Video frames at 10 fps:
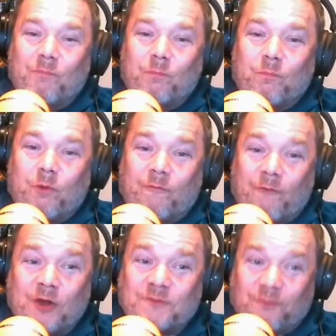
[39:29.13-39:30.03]

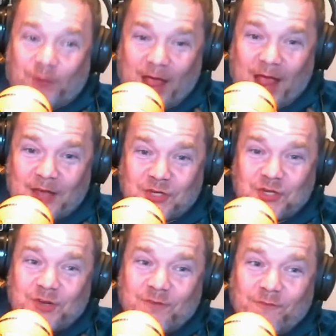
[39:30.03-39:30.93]
Reverse Flash
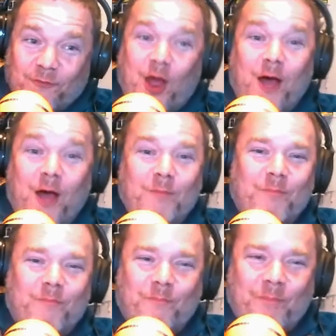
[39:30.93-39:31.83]
from
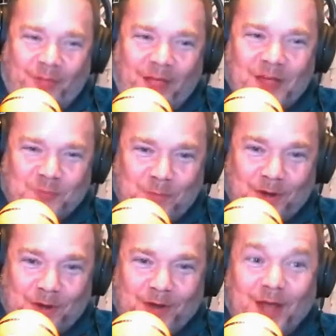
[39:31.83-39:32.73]
Flashpoint
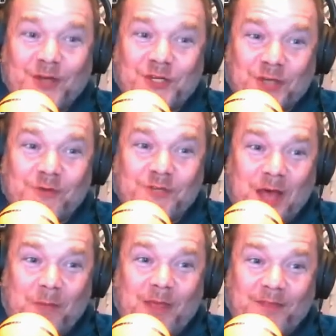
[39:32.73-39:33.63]
Paradox shows
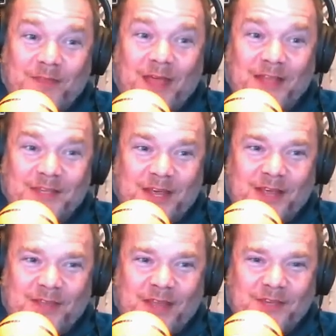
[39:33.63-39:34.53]
up in
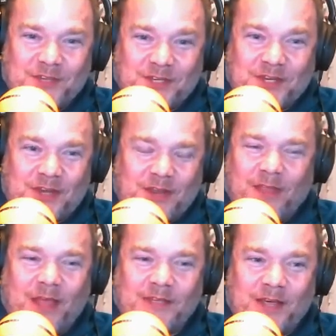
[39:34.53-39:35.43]

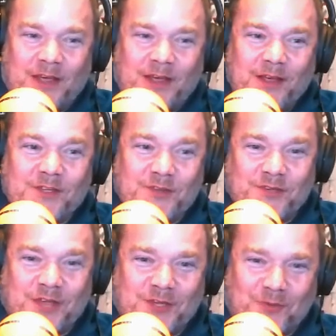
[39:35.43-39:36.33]
that
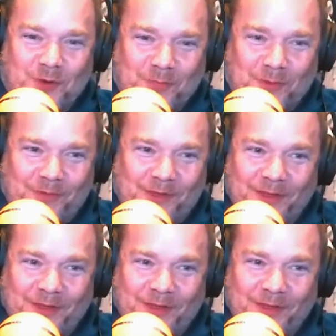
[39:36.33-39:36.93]
Suicide Squad movie.